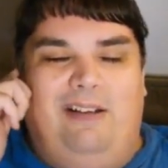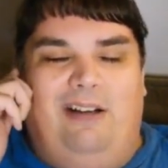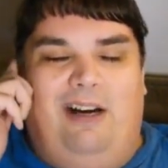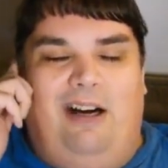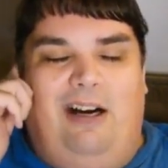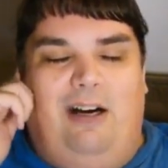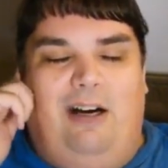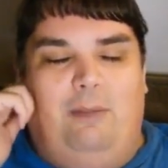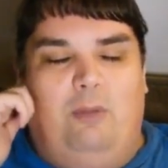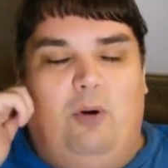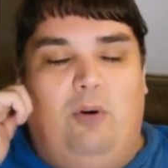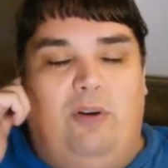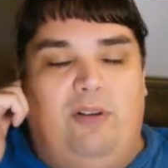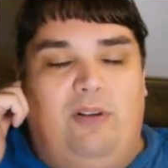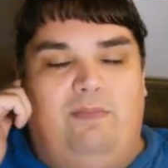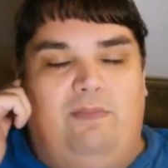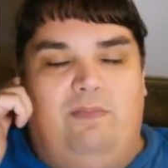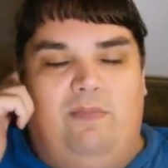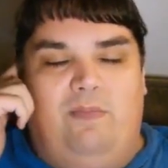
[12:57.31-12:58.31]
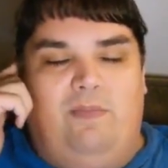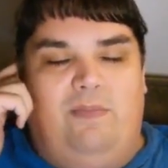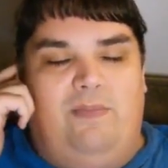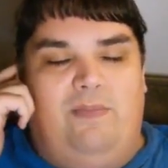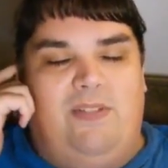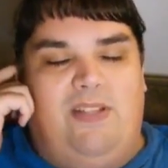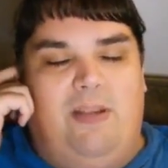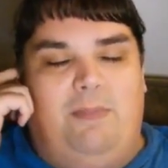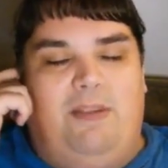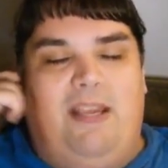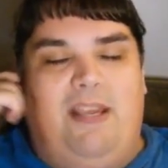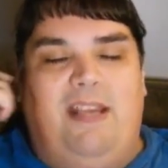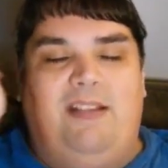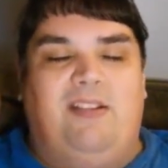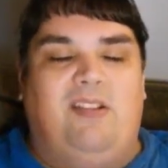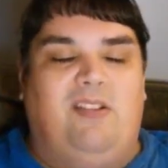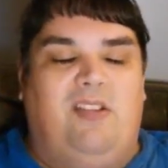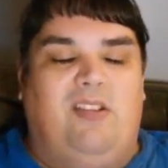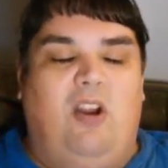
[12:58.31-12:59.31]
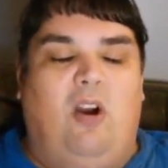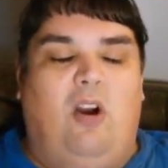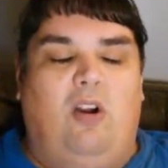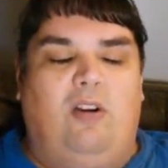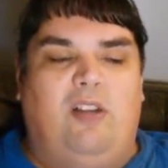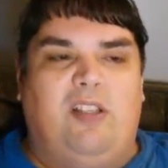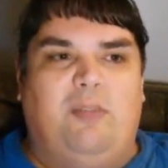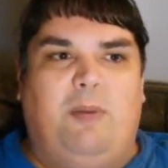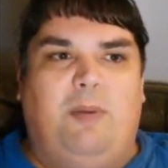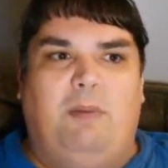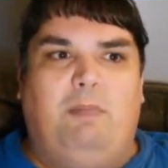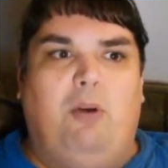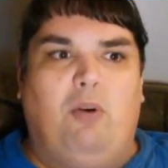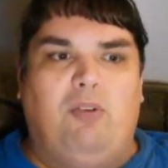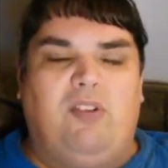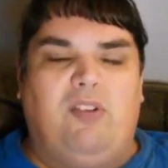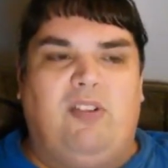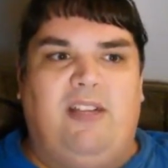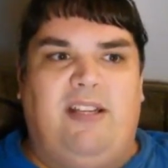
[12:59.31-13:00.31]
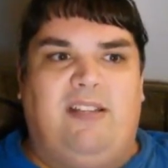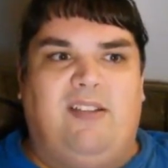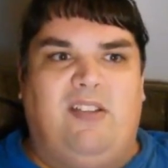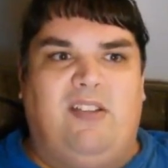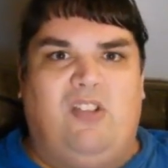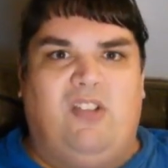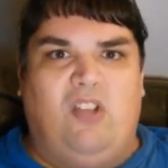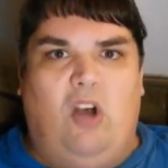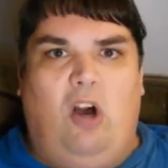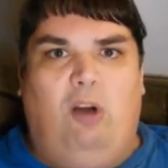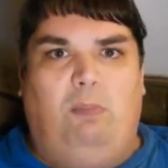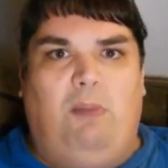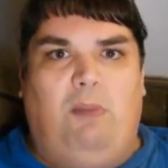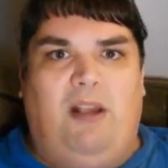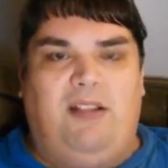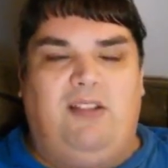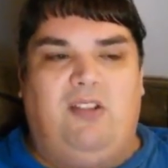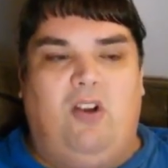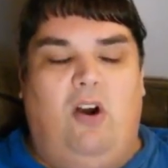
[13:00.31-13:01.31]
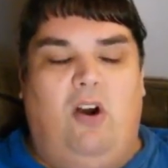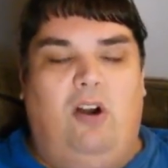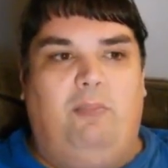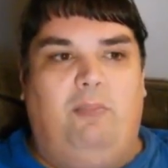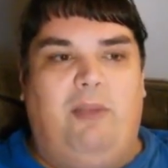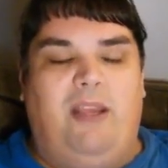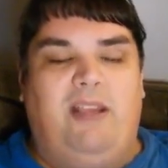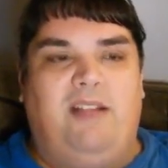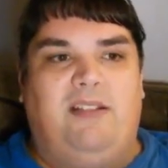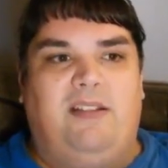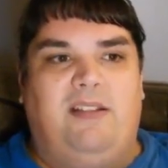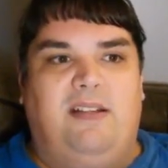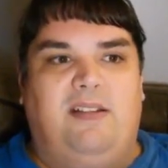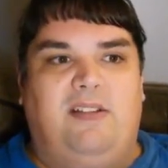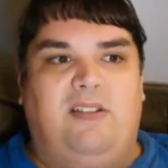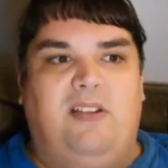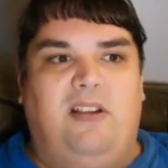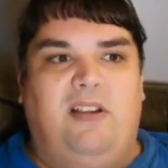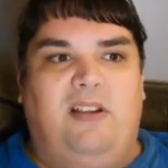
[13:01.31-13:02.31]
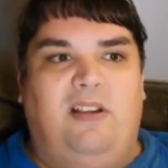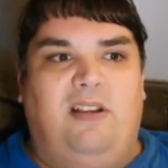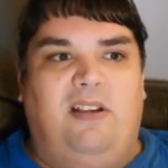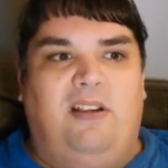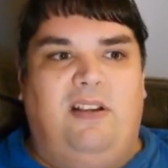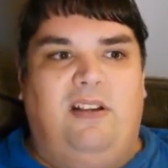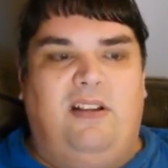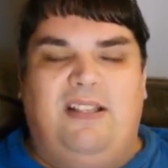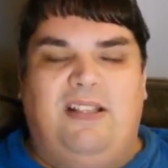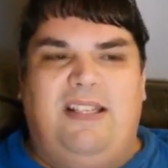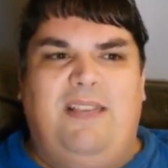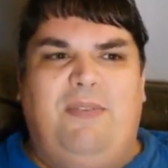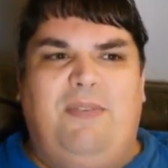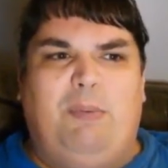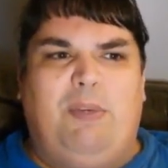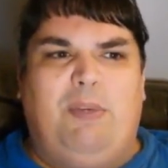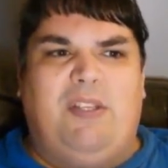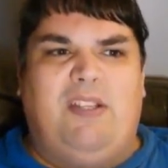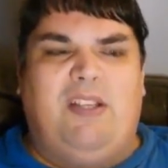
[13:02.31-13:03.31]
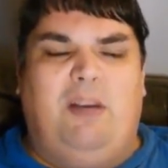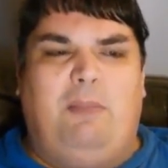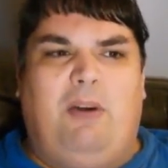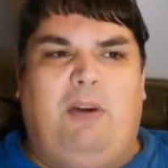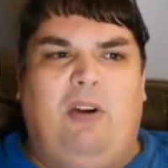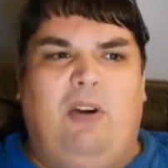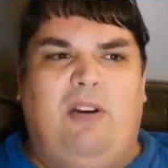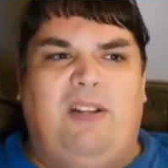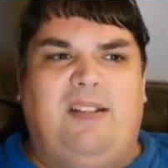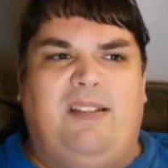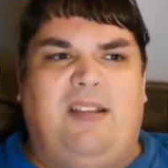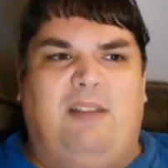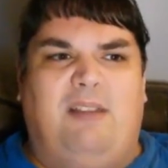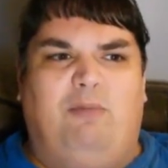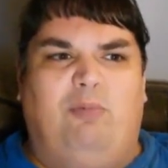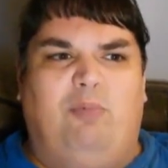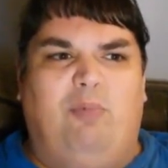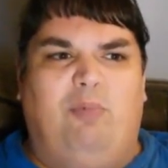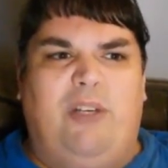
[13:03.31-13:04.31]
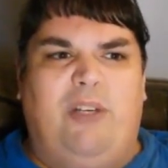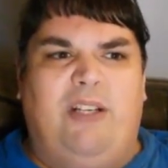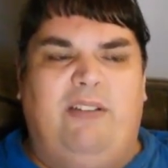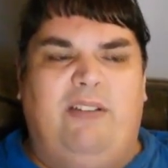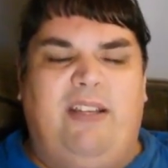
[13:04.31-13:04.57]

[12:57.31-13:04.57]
Um, or in some cases, the artist, but mostly it's a song by song basis. Because even with some artists I really